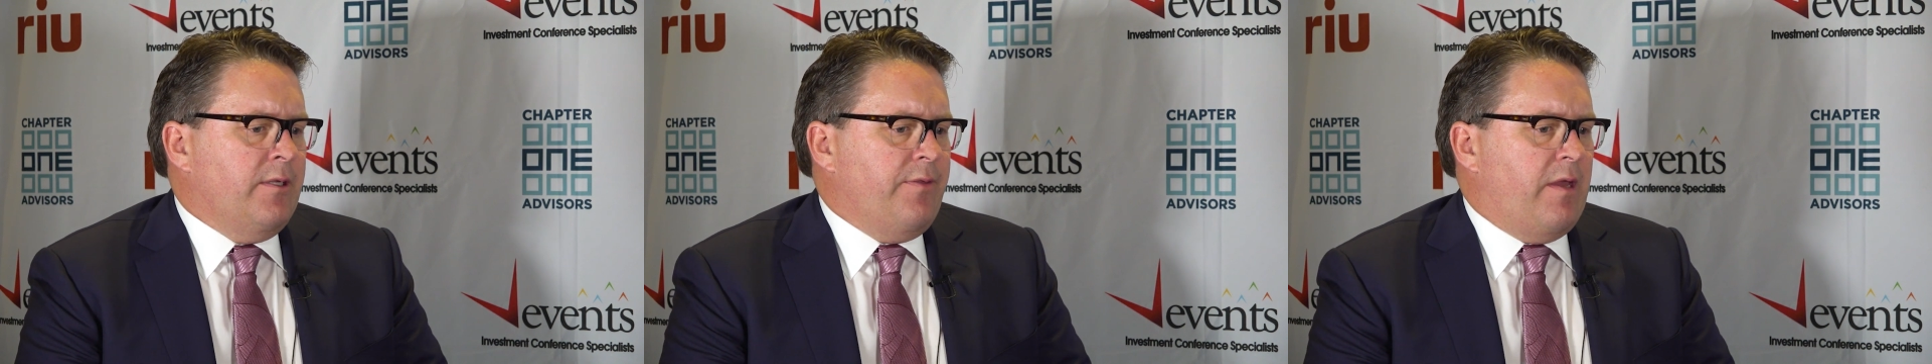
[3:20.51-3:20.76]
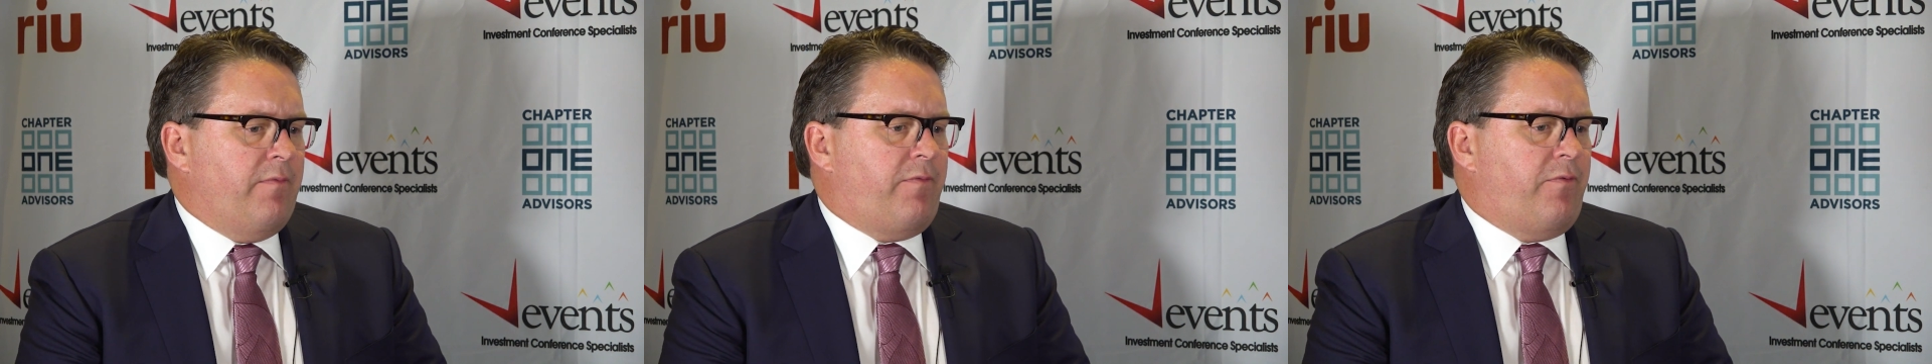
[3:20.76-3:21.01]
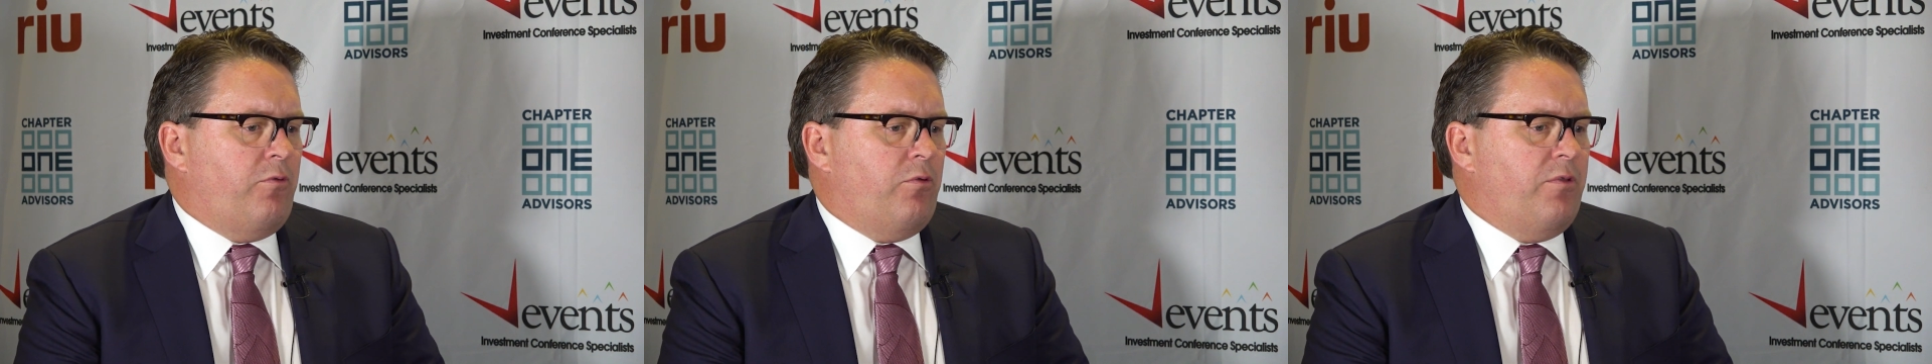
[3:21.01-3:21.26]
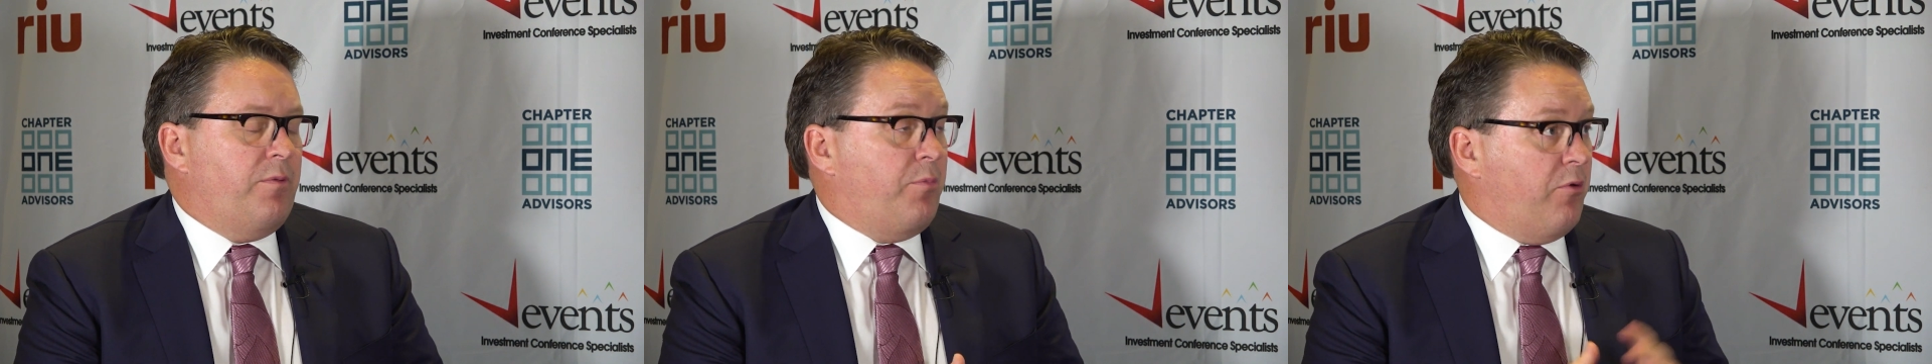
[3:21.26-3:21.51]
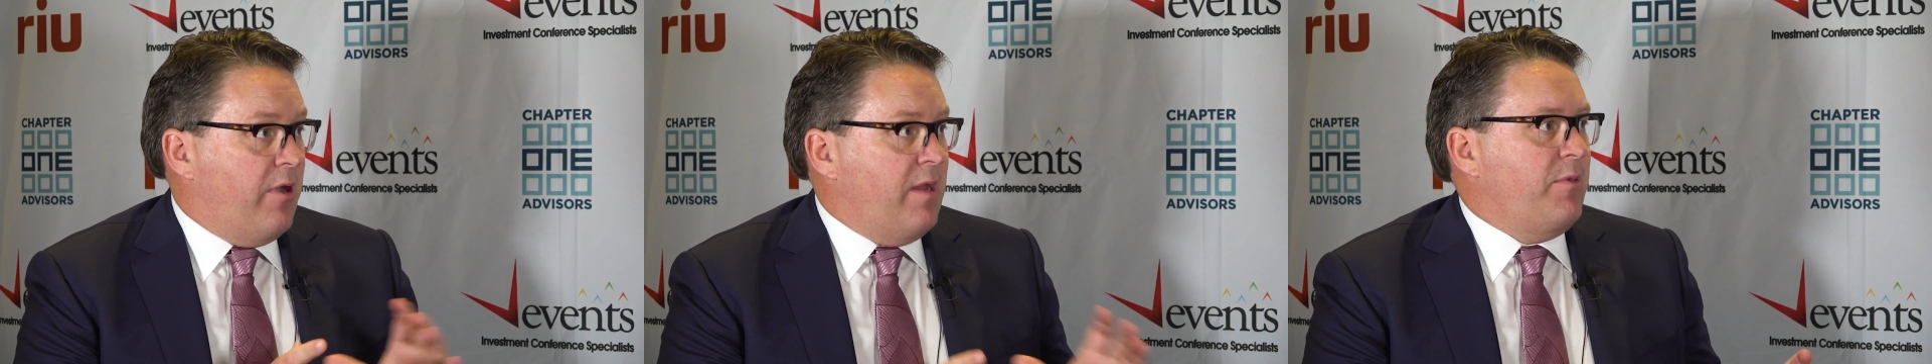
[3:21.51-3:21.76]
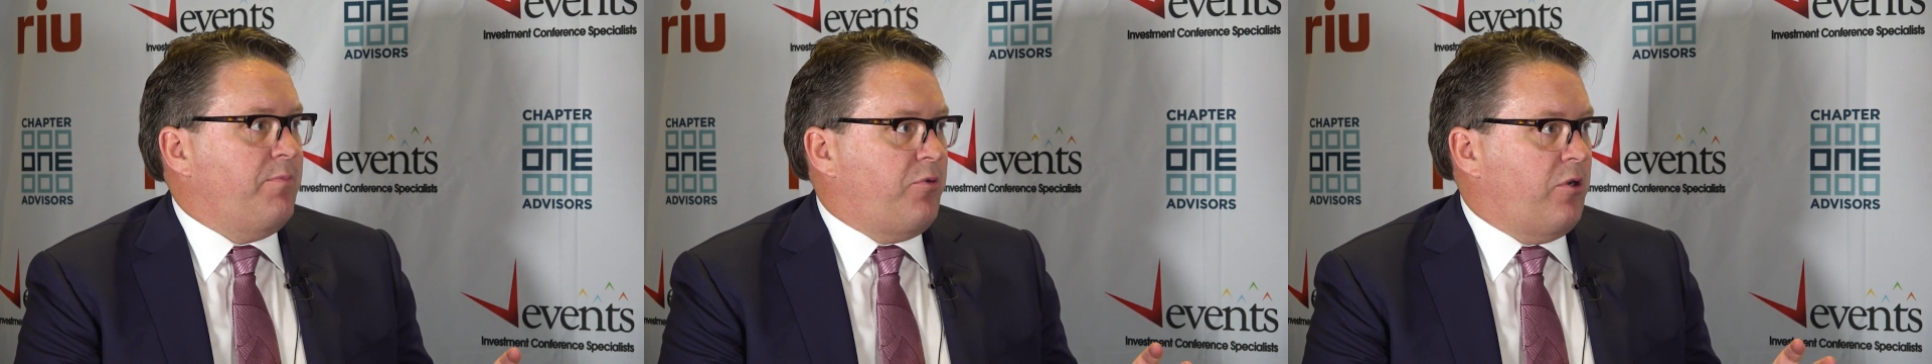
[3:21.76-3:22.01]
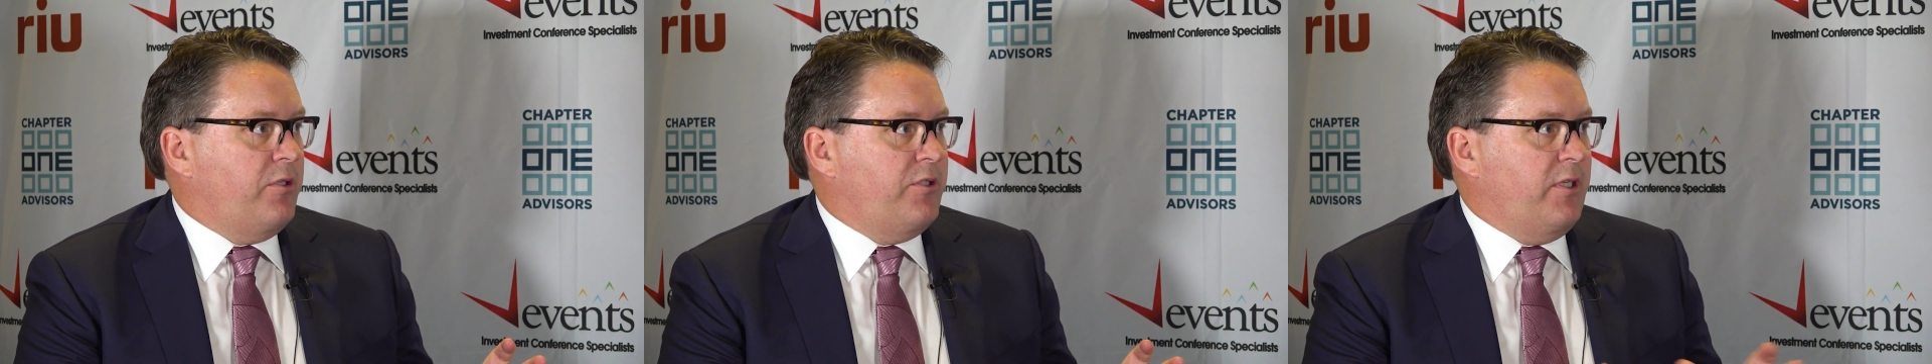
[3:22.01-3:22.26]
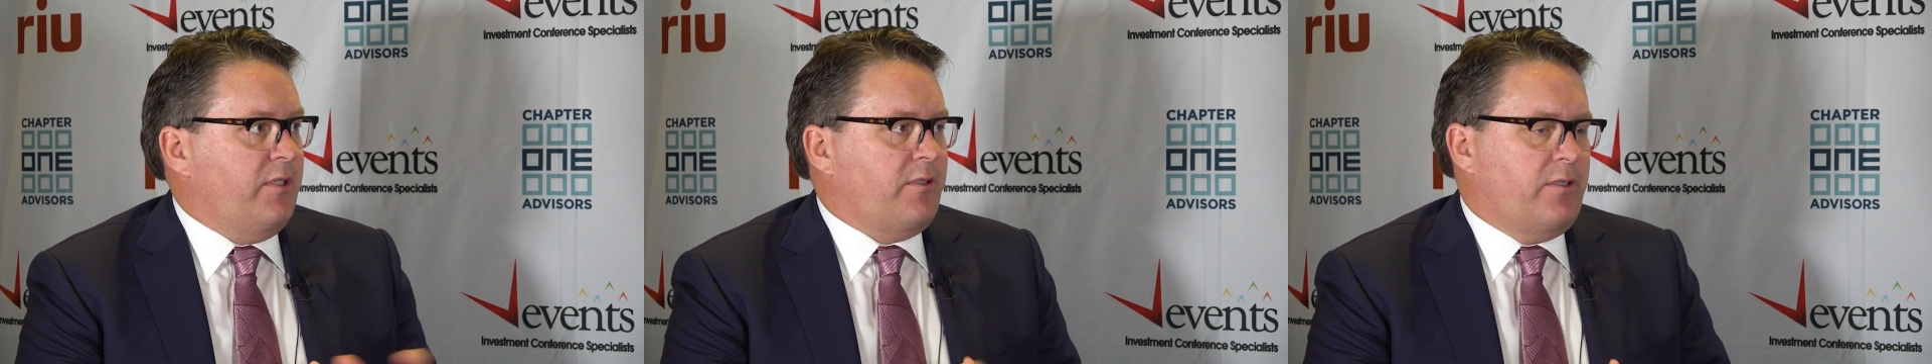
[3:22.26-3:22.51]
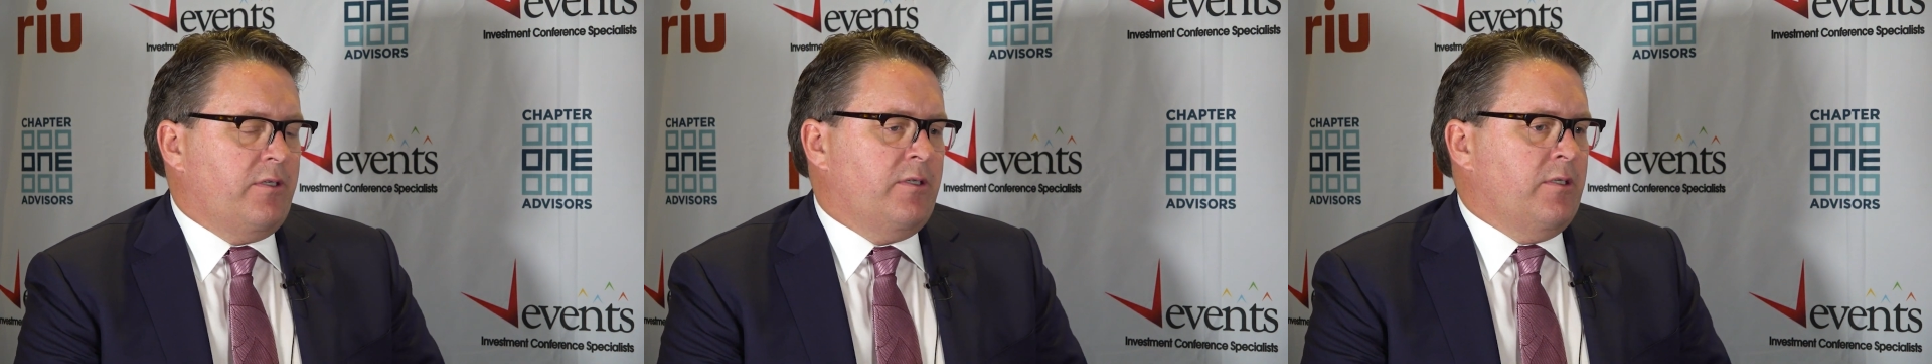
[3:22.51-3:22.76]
Then for the Barrambie project,